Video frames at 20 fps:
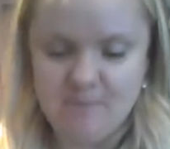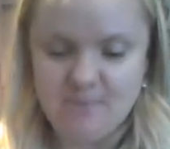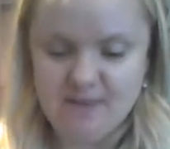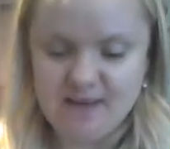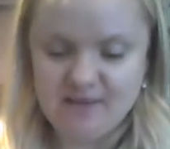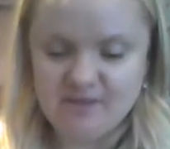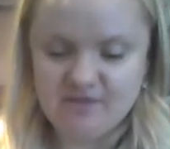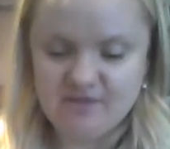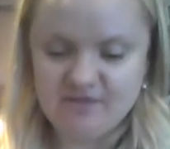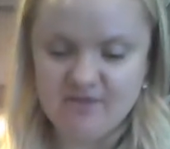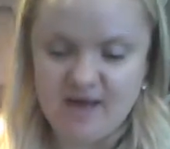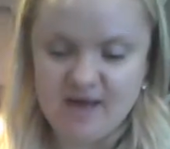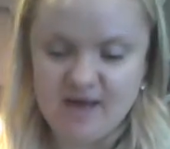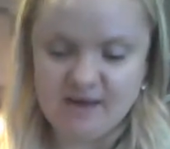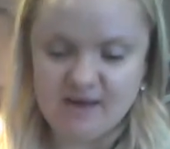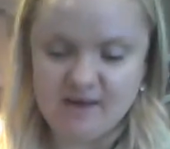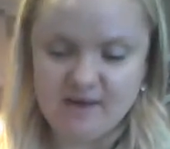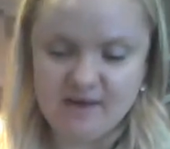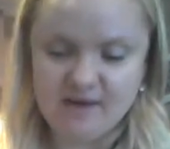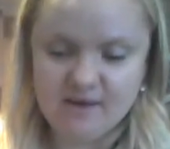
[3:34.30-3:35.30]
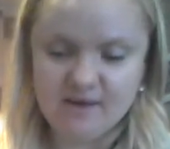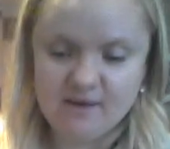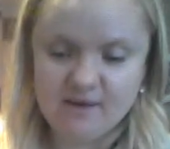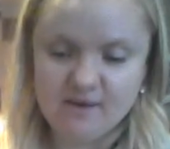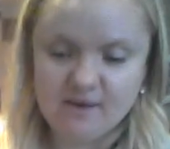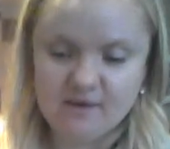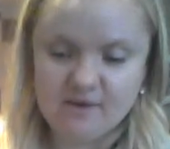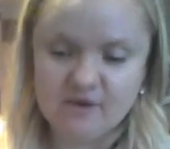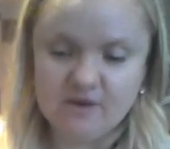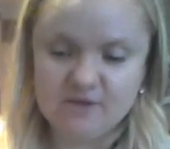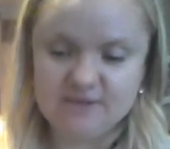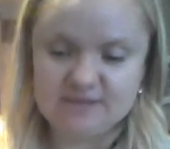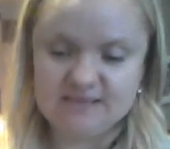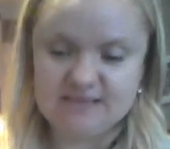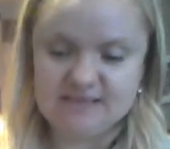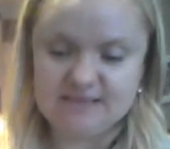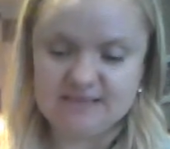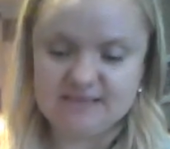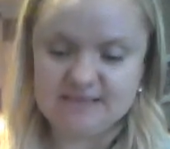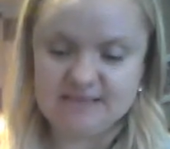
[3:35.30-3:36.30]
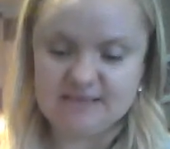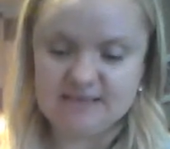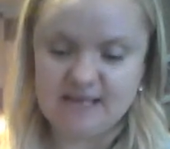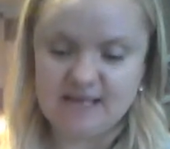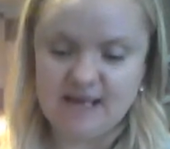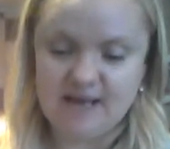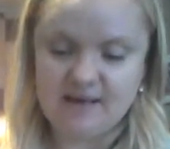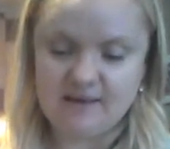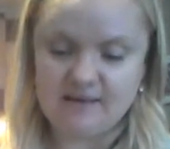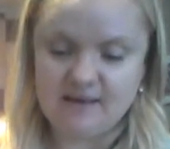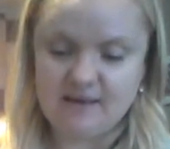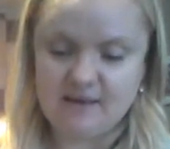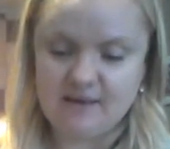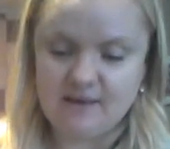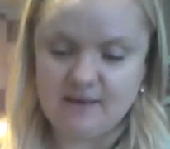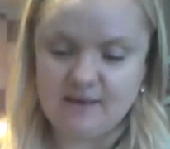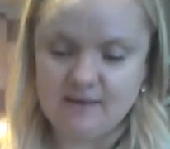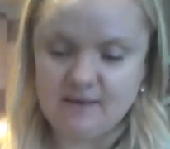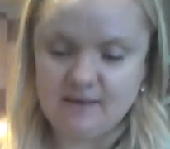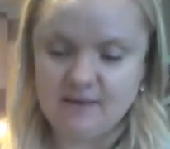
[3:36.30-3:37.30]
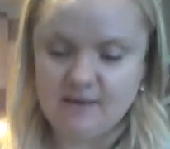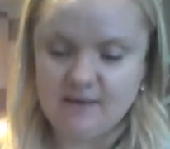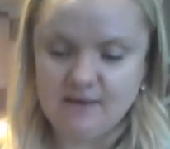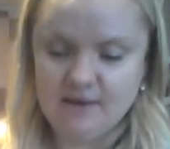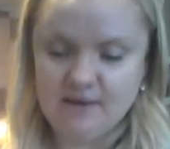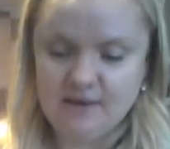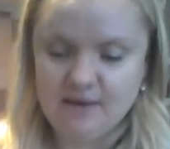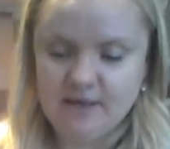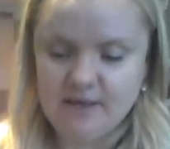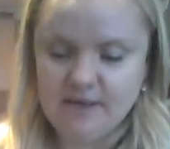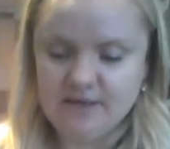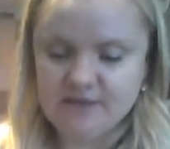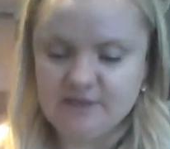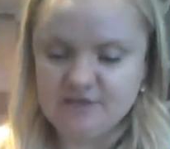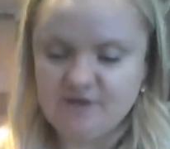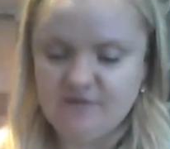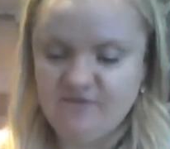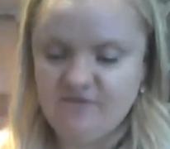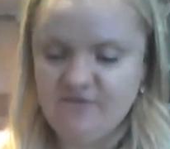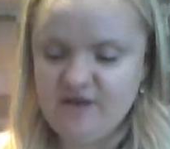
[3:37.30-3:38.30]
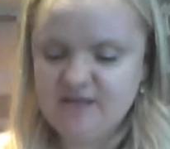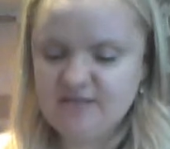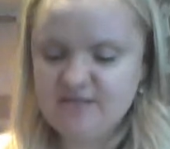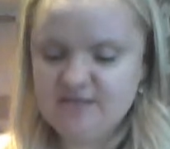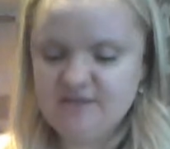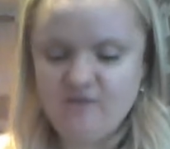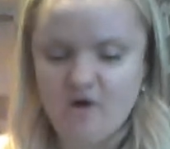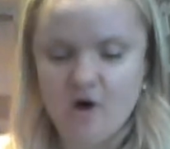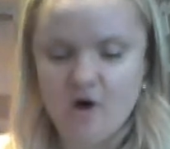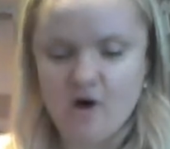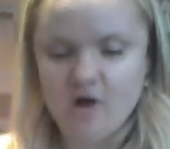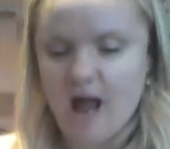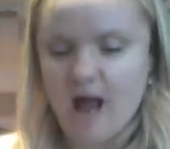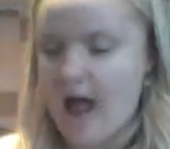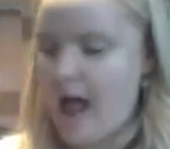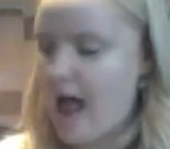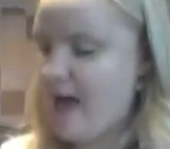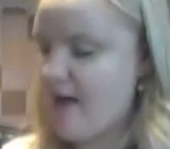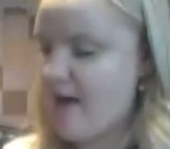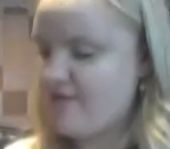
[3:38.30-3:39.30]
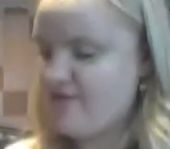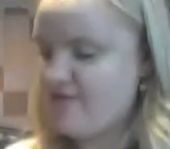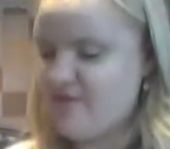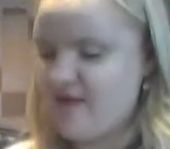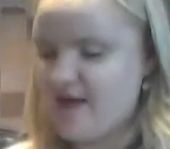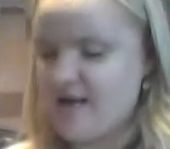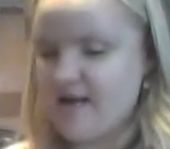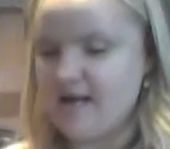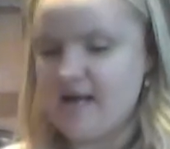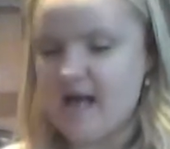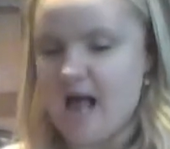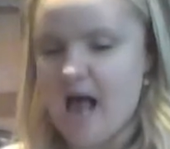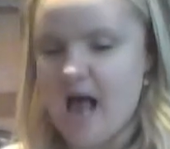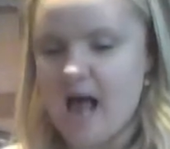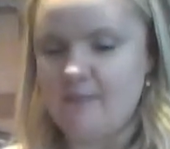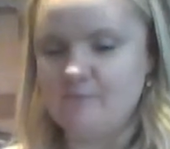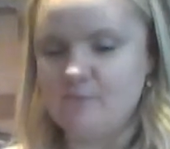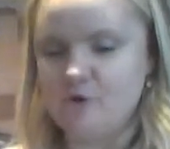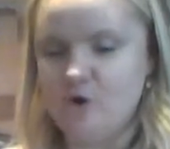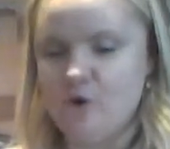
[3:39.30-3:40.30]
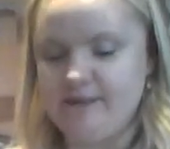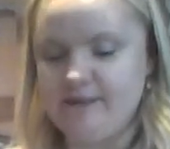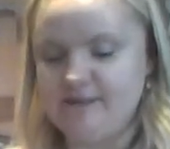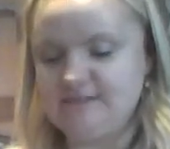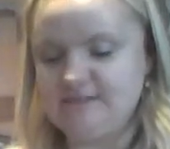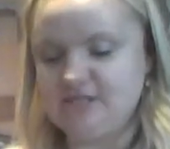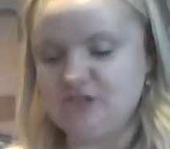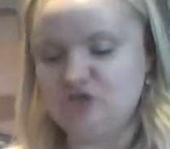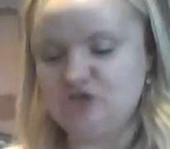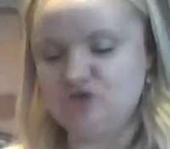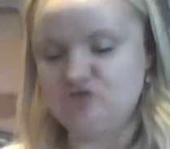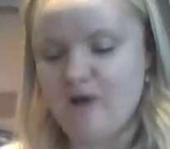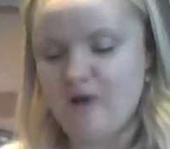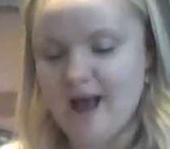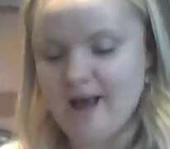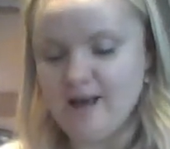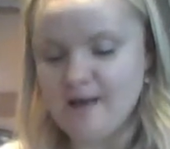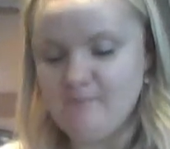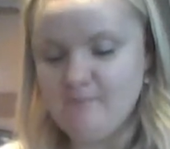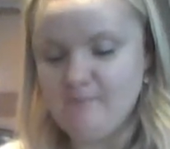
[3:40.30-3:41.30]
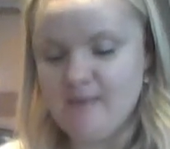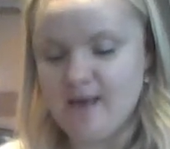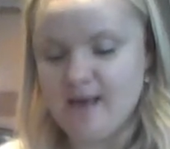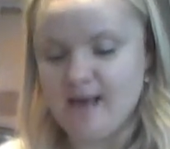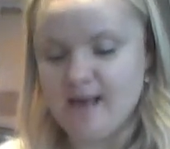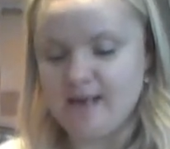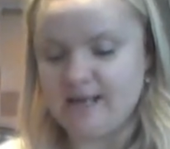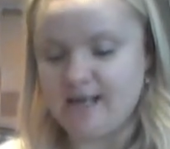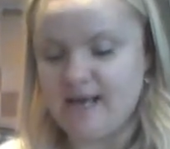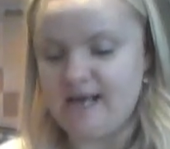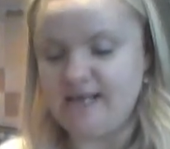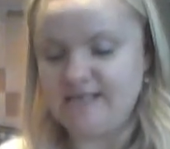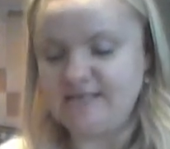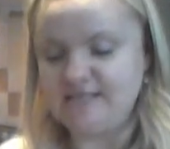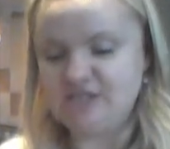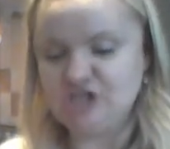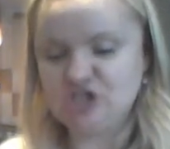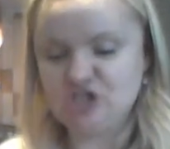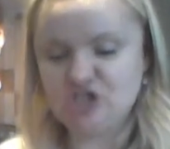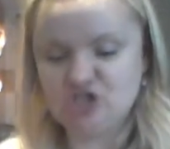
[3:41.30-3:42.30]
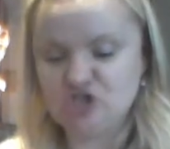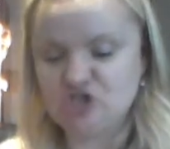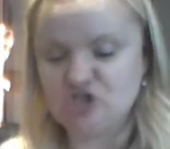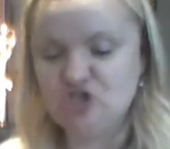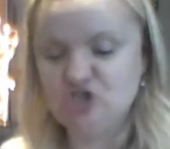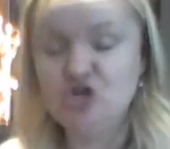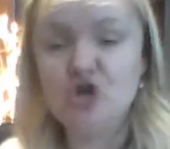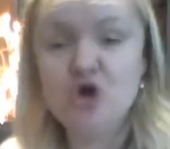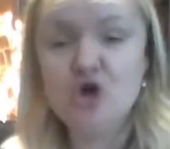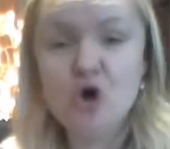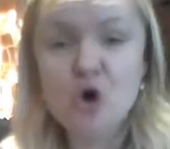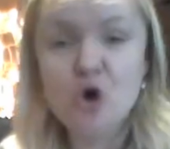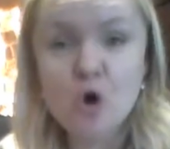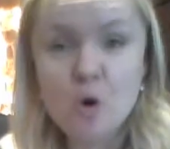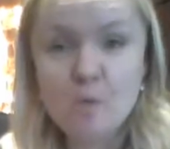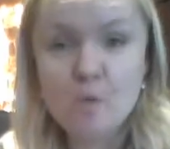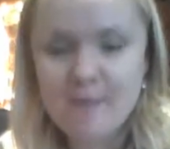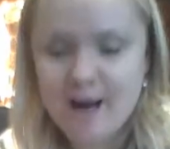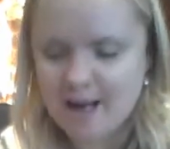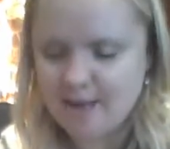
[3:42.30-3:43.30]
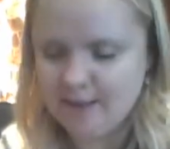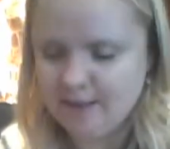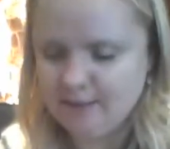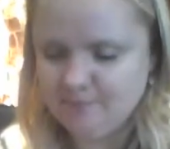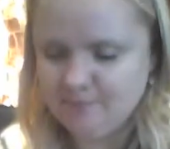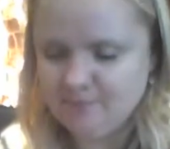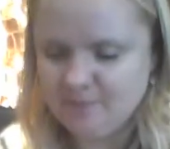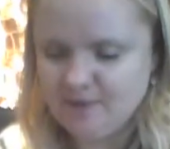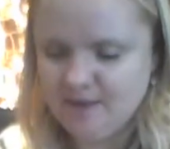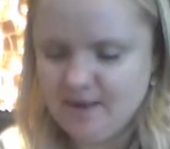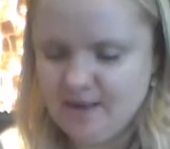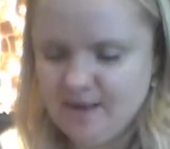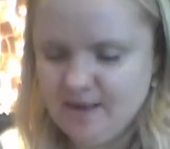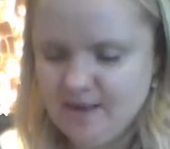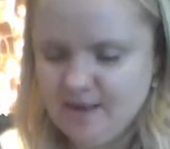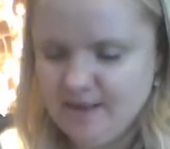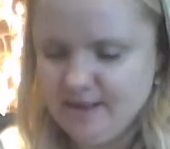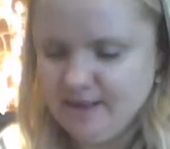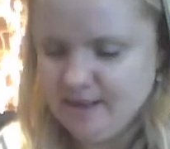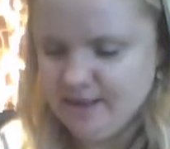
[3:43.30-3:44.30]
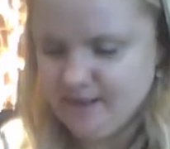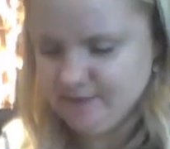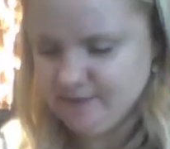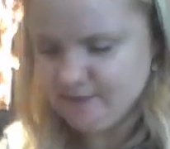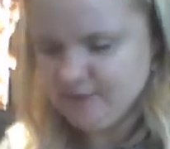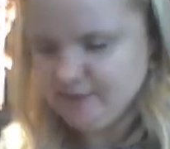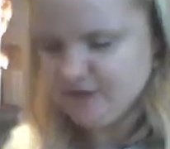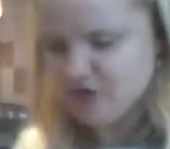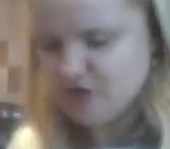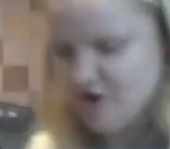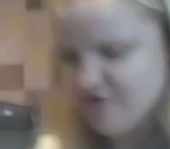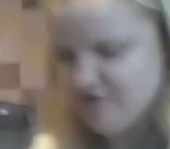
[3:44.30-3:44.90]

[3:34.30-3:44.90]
thick consistency like that. So first of all, I think I'm going to try and make a snowman. So if